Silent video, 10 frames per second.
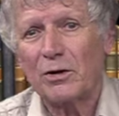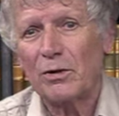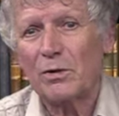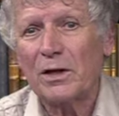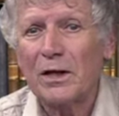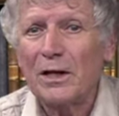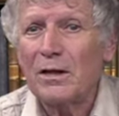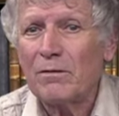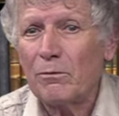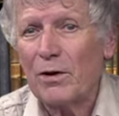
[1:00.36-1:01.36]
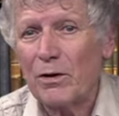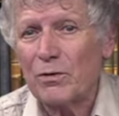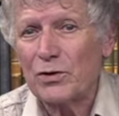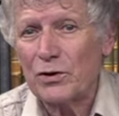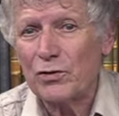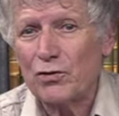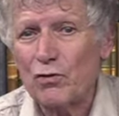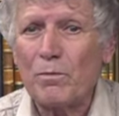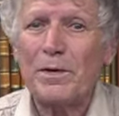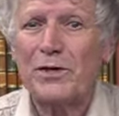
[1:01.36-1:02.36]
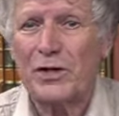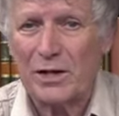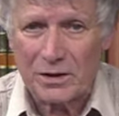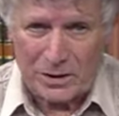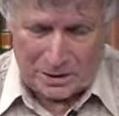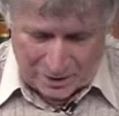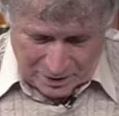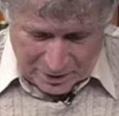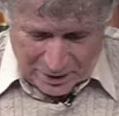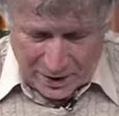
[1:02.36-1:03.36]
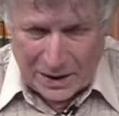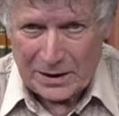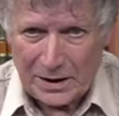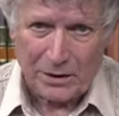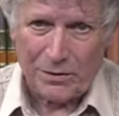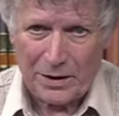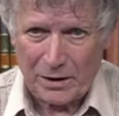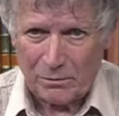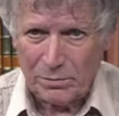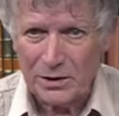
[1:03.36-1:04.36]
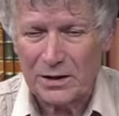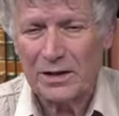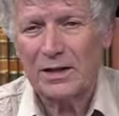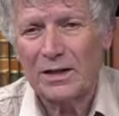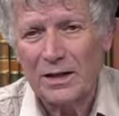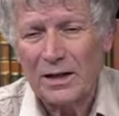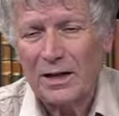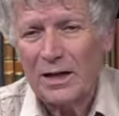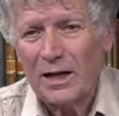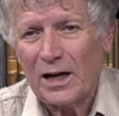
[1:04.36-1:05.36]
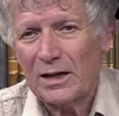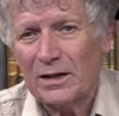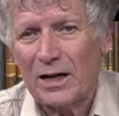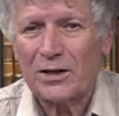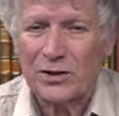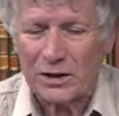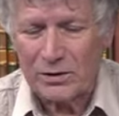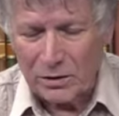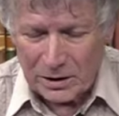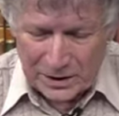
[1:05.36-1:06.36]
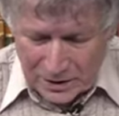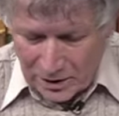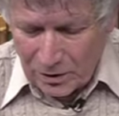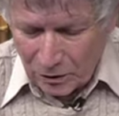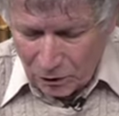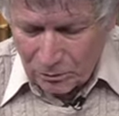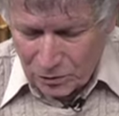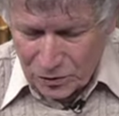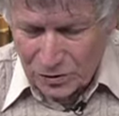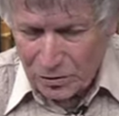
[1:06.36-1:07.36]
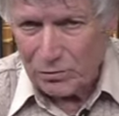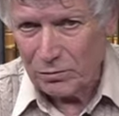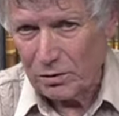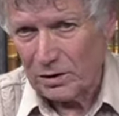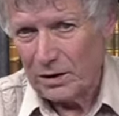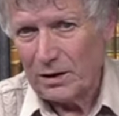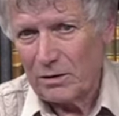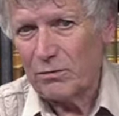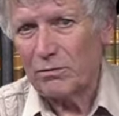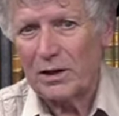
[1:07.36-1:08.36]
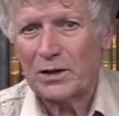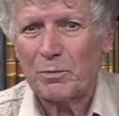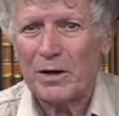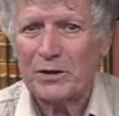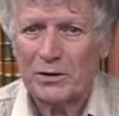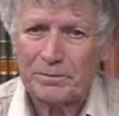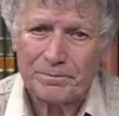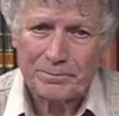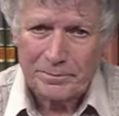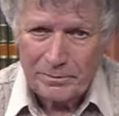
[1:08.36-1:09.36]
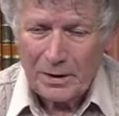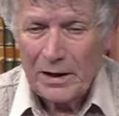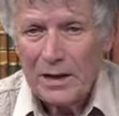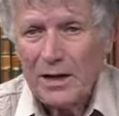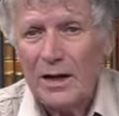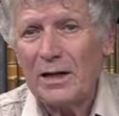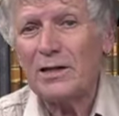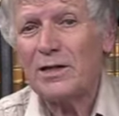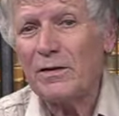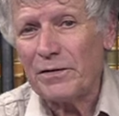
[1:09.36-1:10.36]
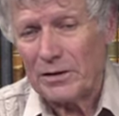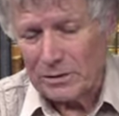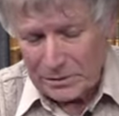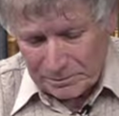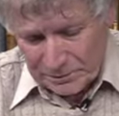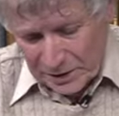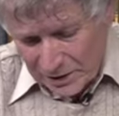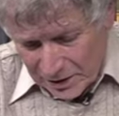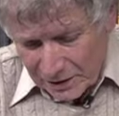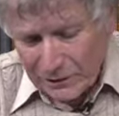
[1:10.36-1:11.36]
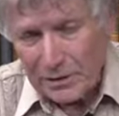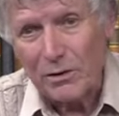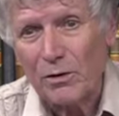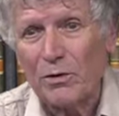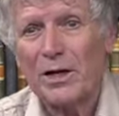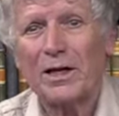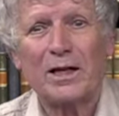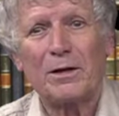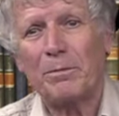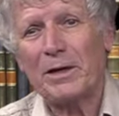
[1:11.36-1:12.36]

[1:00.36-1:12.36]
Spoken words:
old, with those droopy cheeks, unhealthy obesity, and a sardonic, almost cruel expression. It is difficult looking at the